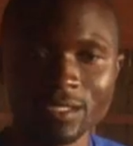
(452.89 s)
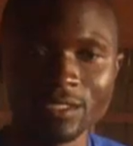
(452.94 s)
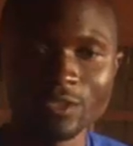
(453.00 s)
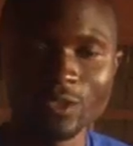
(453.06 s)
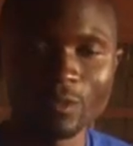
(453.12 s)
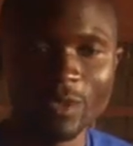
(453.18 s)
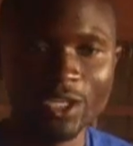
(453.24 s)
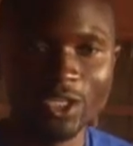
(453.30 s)

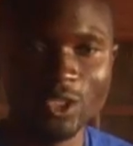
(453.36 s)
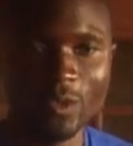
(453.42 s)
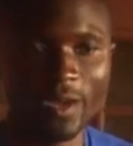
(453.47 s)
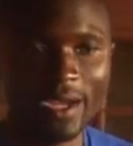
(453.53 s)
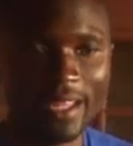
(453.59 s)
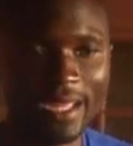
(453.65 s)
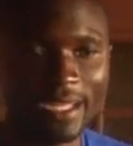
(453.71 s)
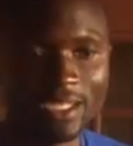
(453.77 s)
Just to make
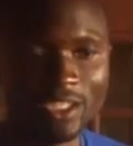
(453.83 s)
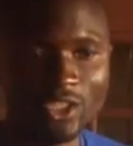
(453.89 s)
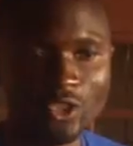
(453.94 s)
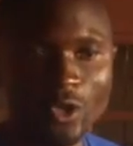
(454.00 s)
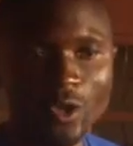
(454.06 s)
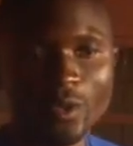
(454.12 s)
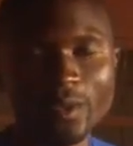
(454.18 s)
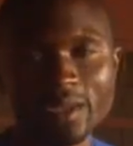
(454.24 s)
sure that it's
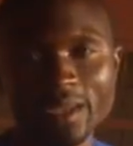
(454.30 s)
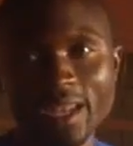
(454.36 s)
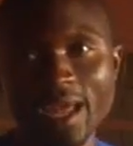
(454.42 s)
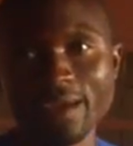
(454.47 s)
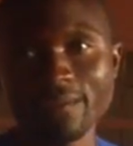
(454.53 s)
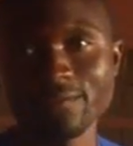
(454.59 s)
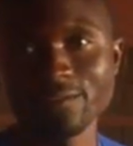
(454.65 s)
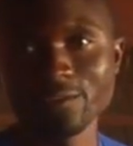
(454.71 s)
strong
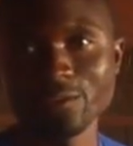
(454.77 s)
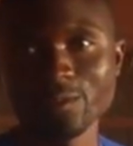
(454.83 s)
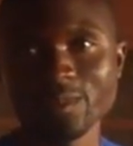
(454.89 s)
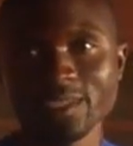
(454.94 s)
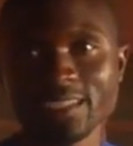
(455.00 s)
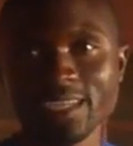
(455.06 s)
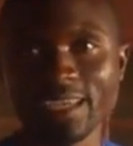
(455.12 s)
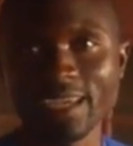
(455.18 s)
enough to
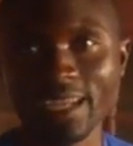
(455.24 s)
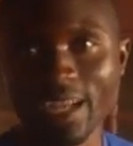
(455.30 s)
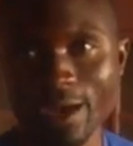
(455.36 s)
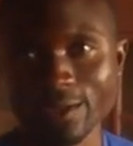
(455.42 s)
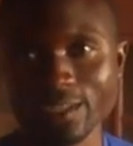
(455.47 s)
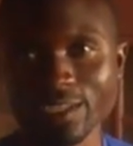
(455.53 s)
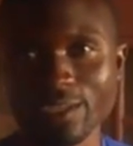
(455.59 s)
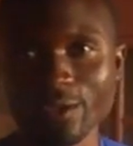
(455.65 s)
be taken
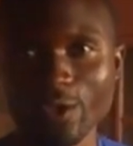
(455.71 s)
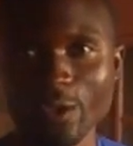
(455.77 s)
out in the